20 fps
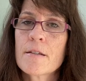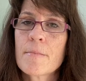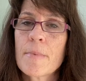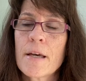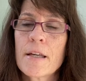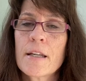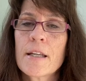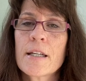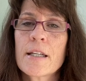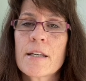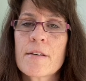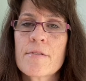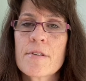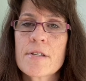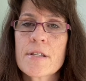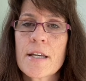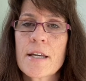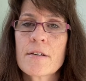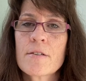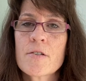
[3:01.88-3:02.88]
about any of
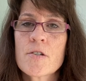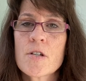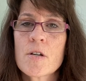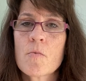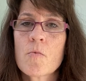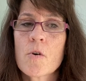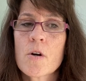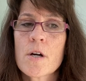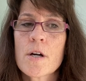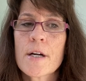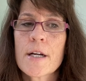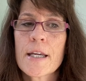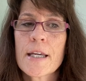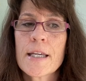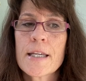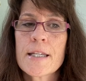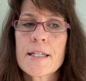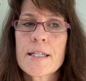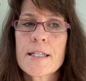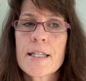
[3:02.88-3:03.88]
this energy work
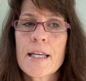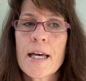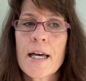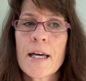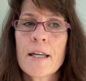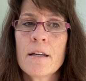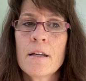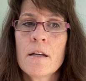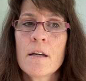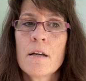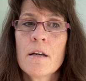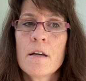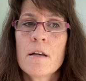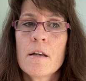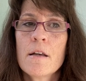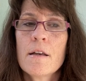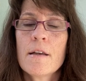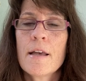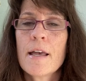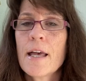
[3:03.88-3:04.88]
is that
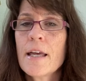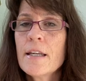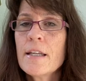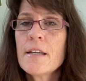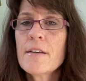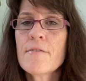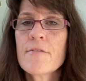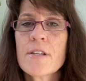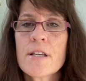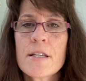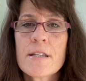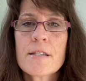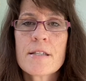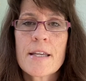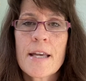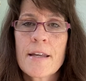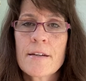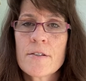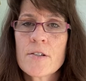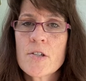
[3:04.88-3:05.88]
any of
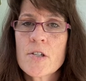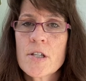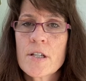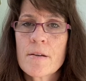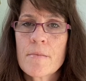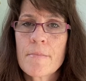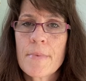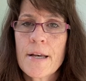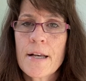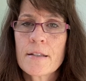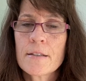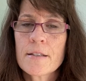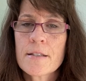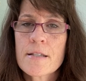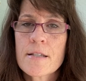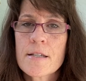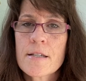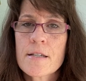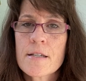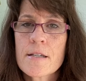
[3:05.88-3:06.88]
these energy
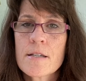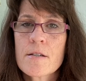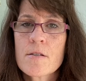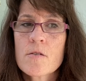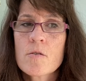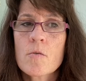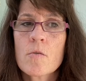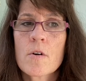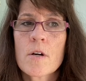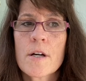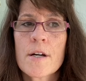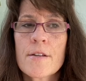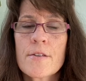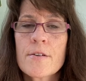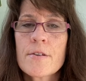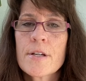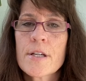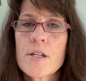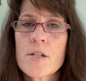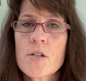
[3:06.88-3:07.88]
imbalances or
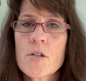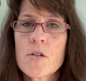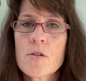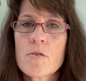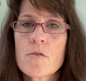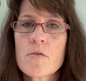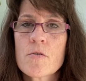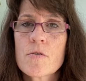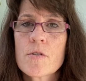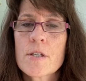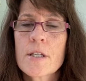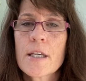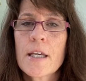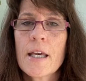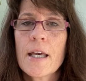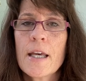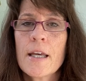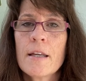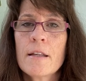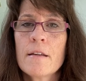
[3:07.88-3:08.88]
other issues
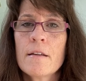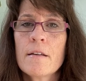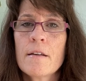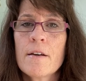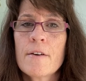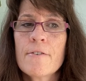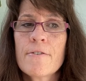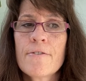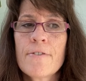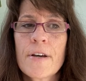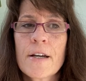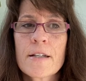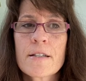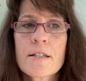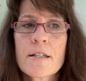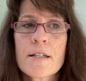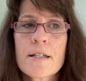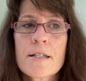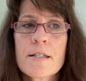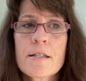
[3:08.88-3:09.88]
can
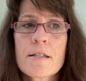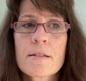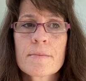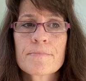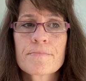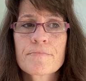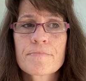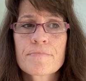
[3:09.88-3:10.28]
affect us